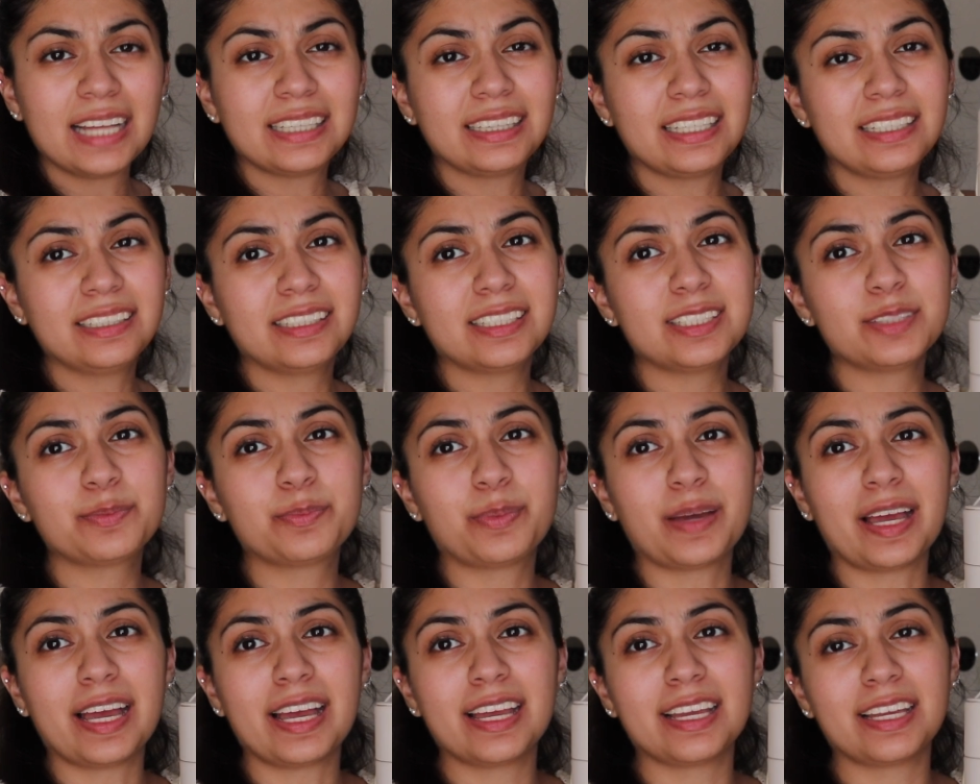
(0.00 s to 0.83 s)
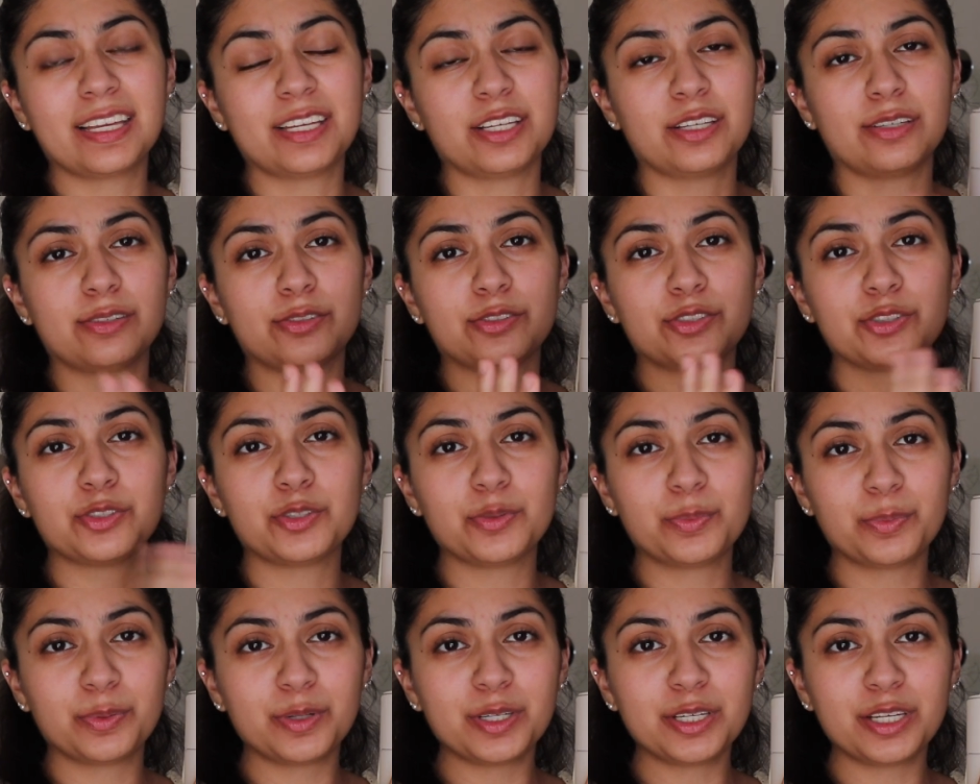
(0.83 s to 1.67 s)
I think this bag is
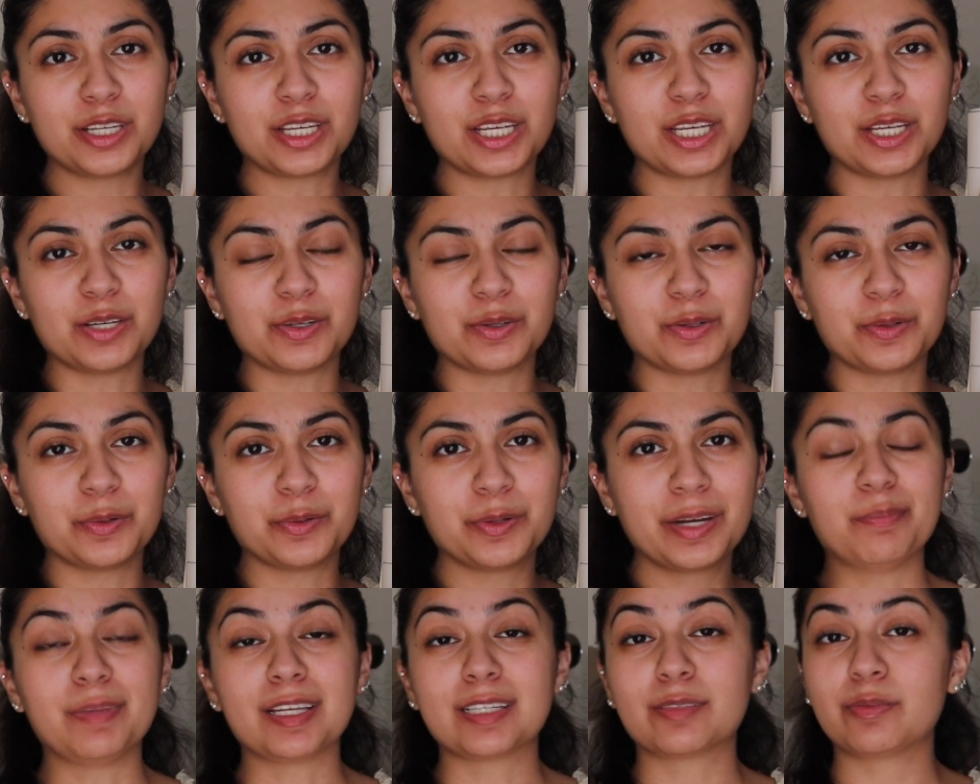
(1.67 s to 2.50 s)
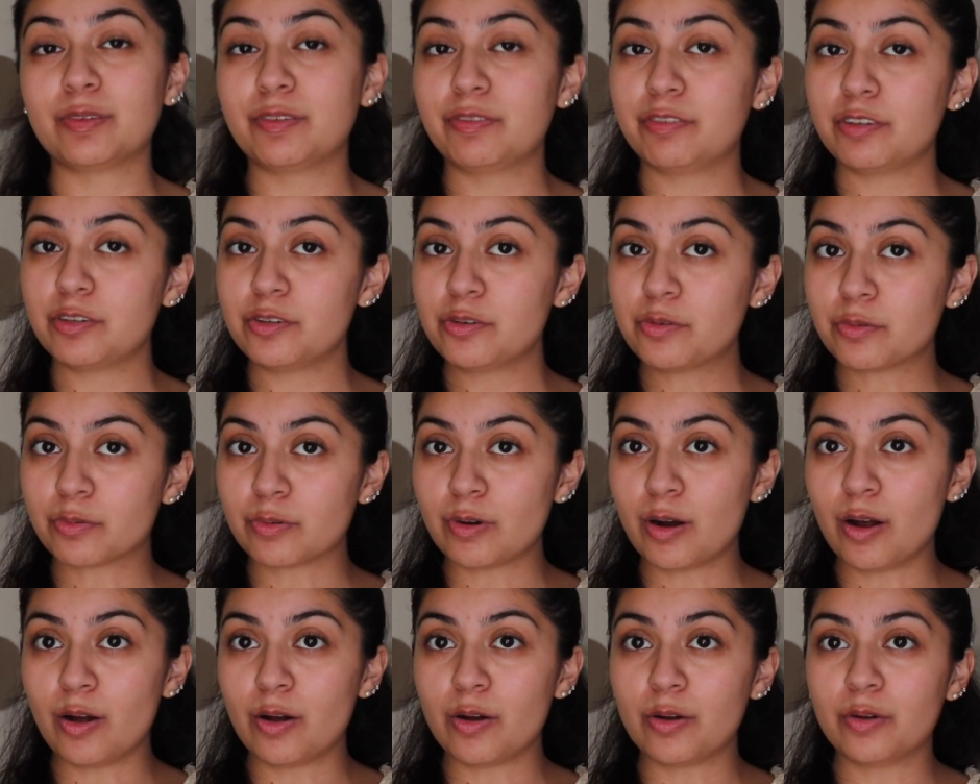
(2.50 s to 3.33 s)
super cute. Makes me feel
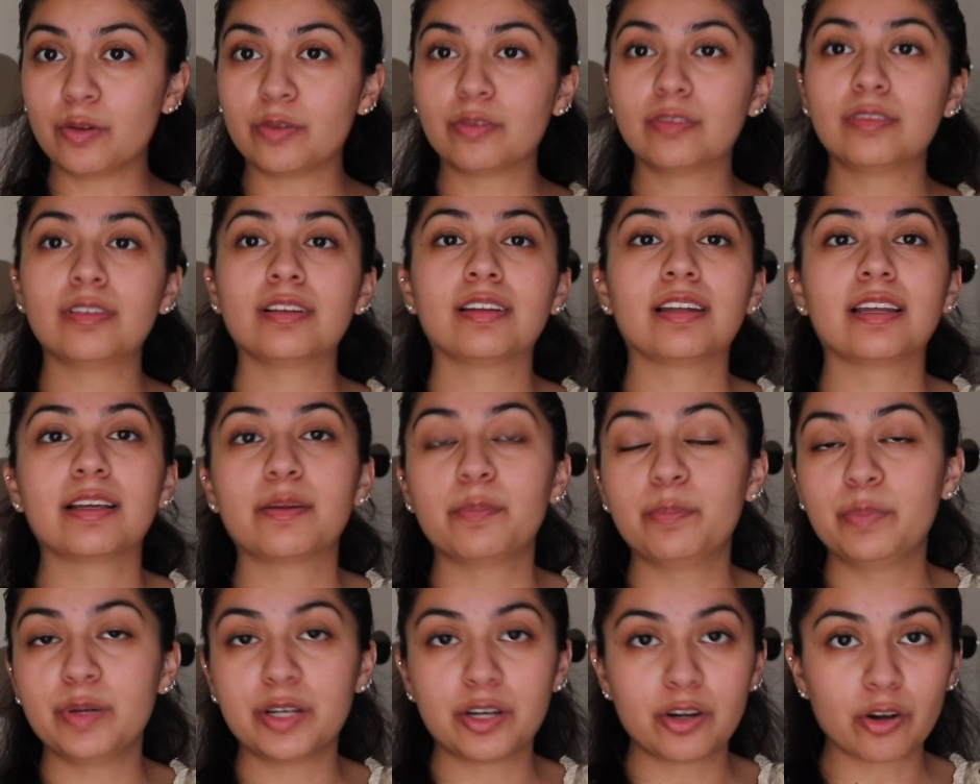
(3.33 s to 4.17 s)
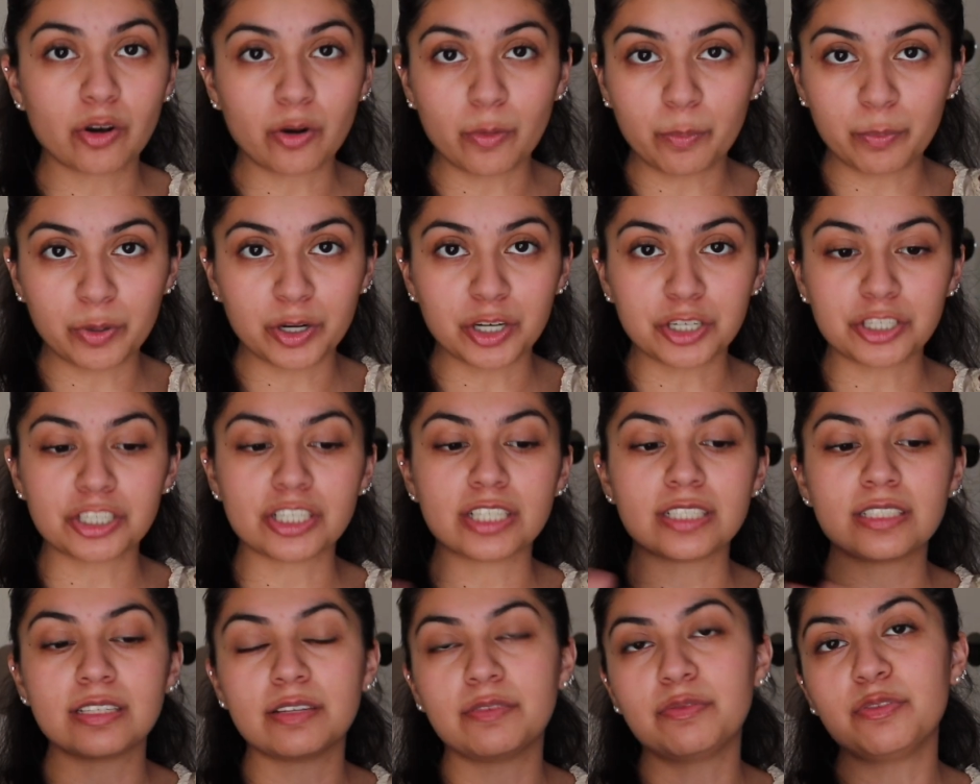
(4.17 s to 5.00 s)
grown, like a big girl
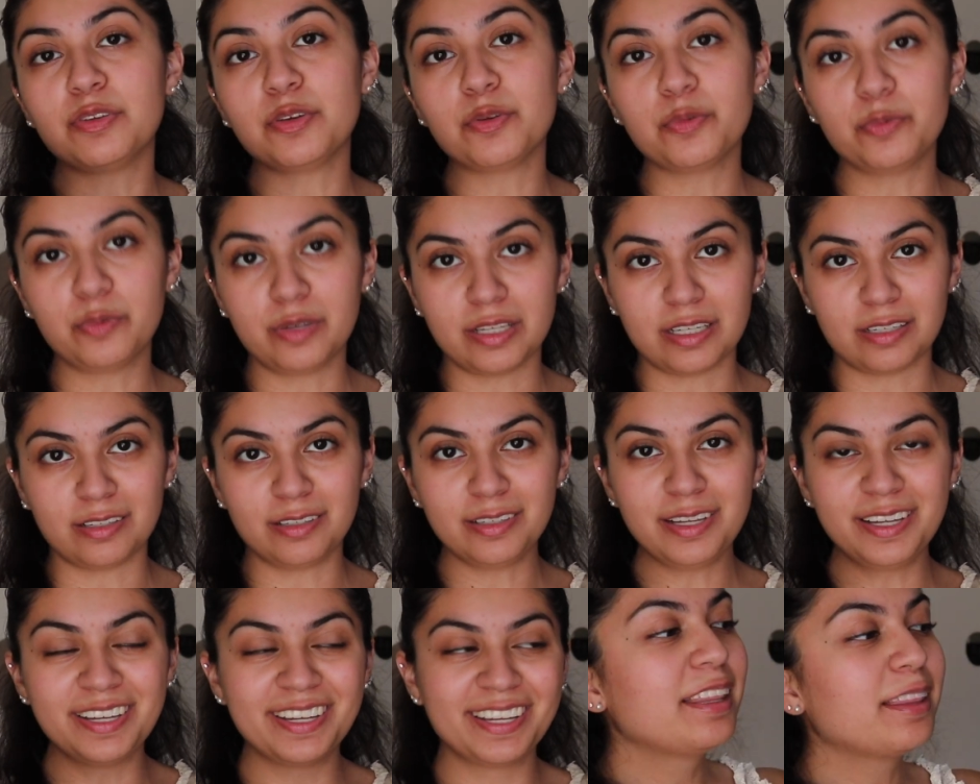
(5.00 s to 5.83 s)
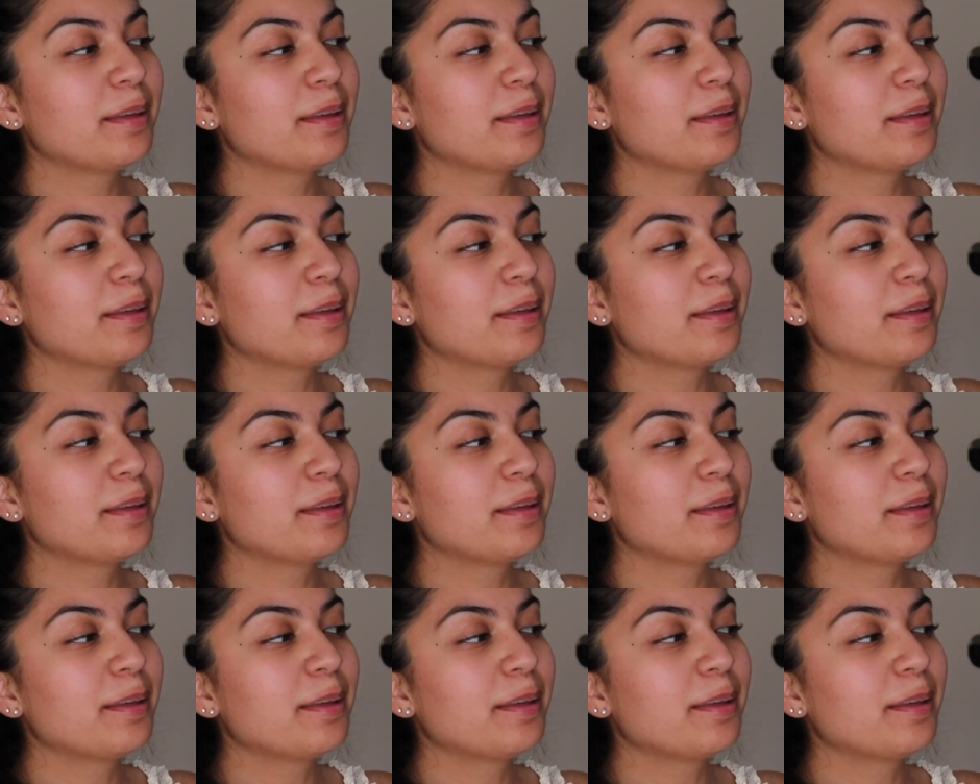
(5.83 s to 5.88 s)
purchase if you will.